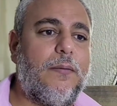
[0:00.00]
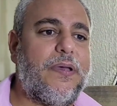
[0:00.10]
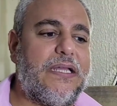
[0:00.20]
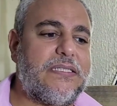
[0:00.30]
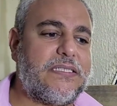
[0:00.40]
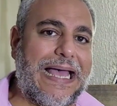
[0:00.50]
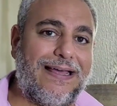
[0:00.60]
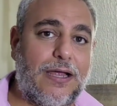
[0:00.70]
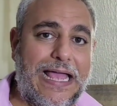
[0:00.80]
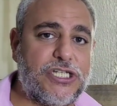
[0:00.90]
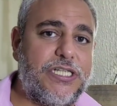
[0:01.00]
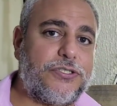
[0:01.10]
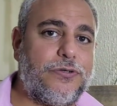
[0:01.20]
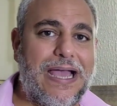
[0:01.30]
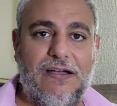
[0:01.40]
bins. And I actually
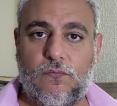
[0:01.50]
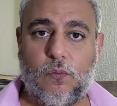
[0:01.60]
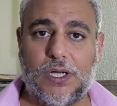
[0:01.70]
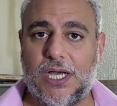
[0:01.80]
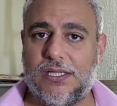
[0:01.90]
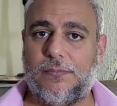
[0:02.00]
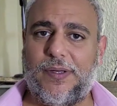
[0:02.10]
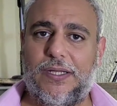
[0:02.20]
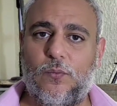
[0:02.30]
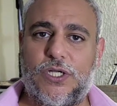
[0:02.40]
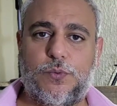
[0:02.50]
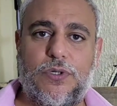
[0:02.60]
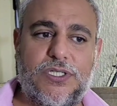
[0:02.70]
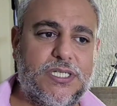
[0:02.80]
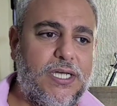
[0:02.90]
do have one other bin, which
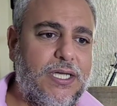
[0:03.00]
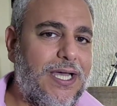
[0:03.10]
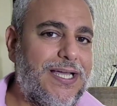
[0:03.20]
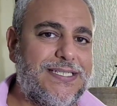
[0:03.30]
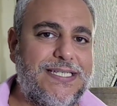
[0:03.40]
was a